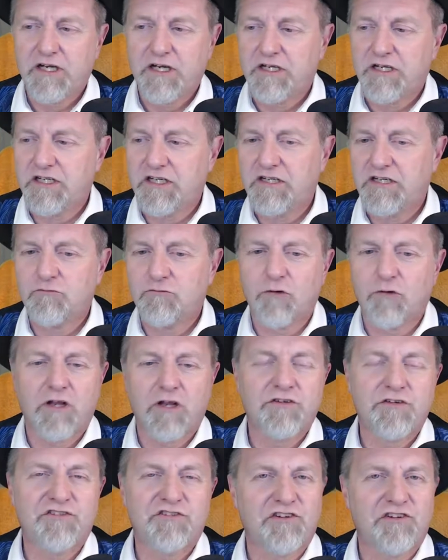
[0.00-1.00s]
He
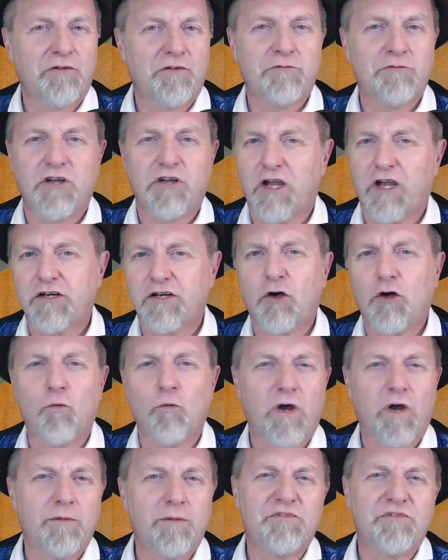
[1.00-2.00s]
runs some kind of
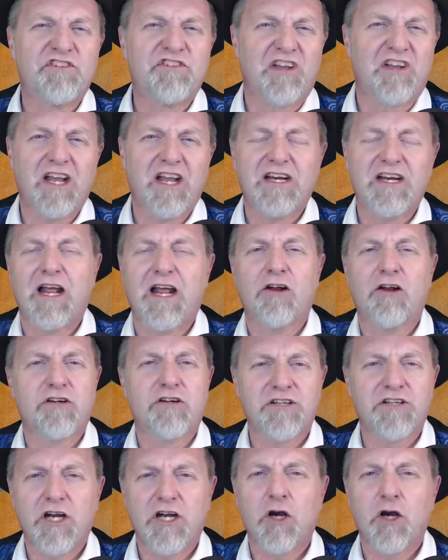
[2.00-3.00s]
website out
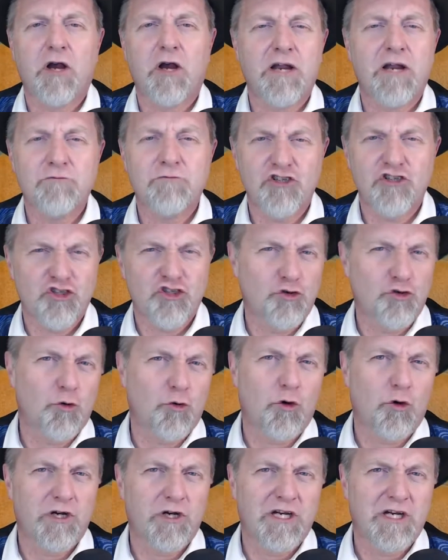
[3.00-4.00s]
of there, I'm
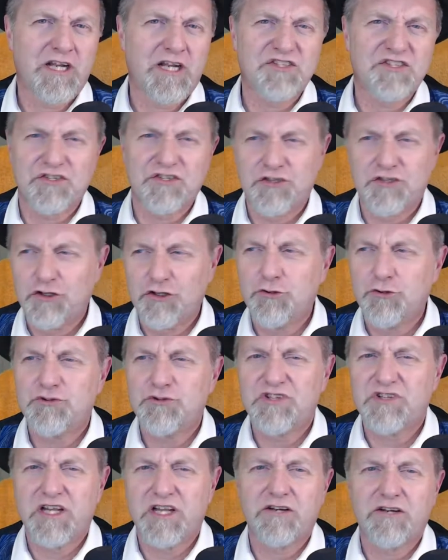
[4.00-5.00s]
sure, and has
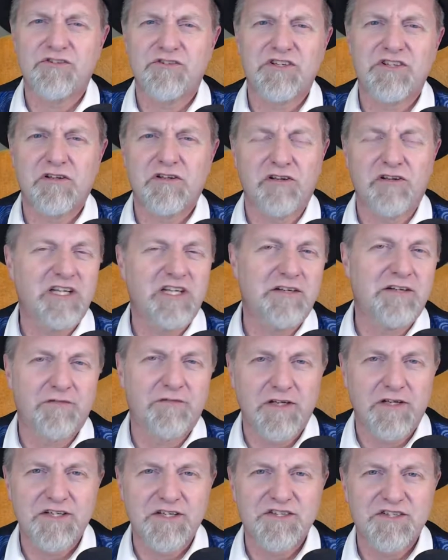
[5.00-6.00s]
newsletters and
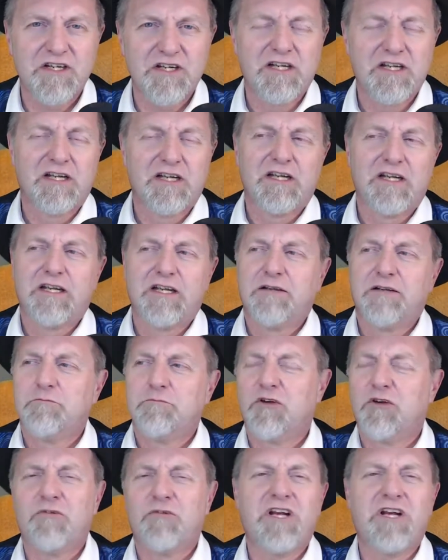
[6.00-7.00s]
leaflets.
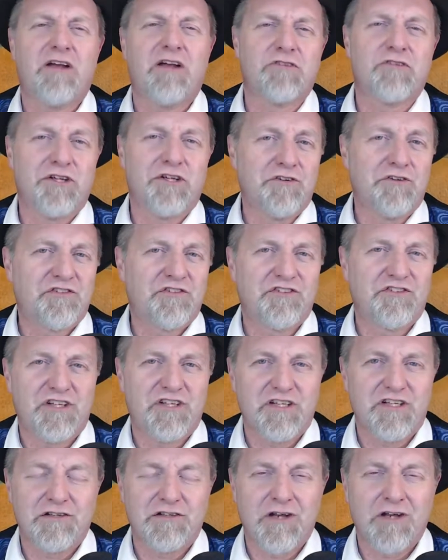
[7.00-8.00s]
But whenever you
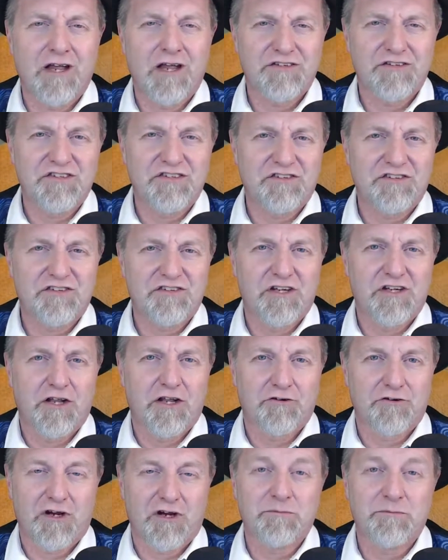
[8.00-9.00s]
see Nazis
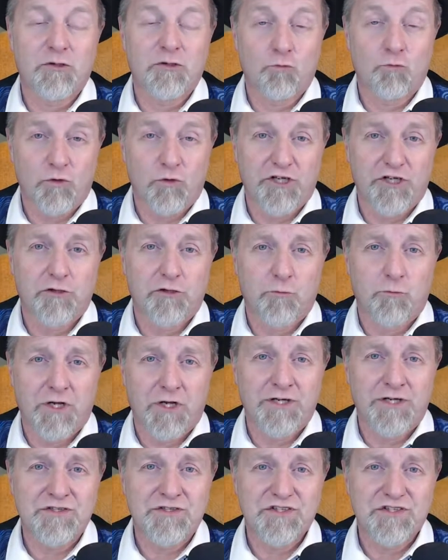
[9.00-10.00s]
together, I mean real
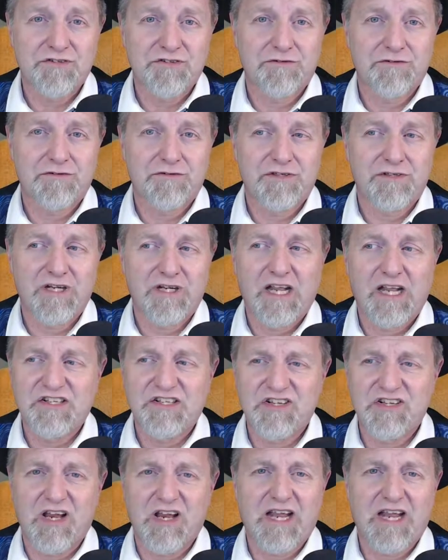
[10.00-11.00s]
ones,
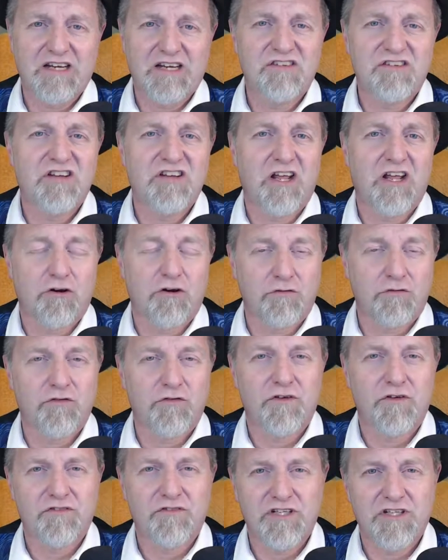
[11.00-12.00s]
it's like 10 or
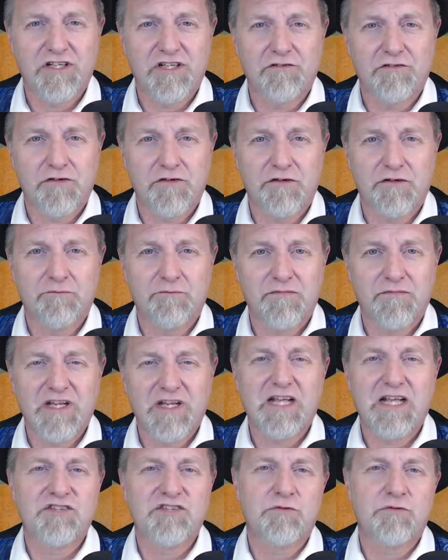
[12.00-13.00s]
15 of them.
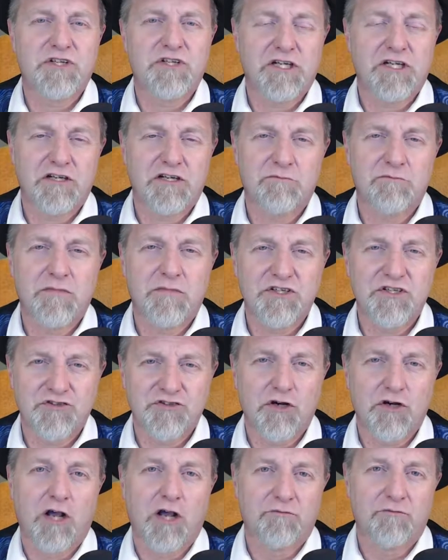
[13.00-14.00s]
That's what they can
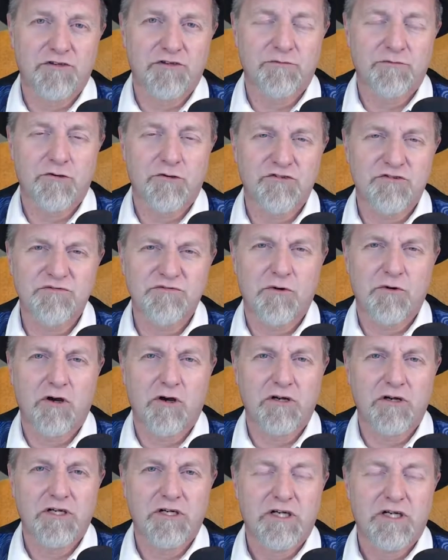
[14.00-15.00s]
muster up for the most
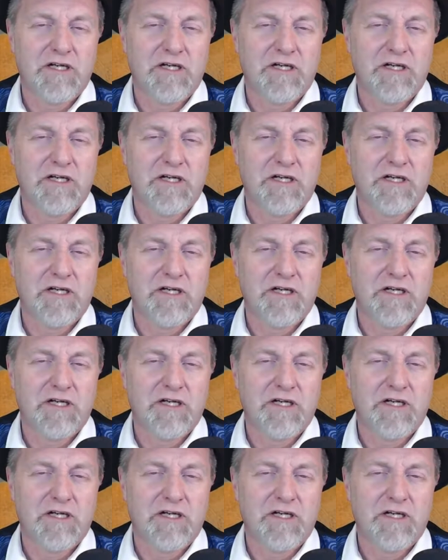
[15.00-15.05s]
part.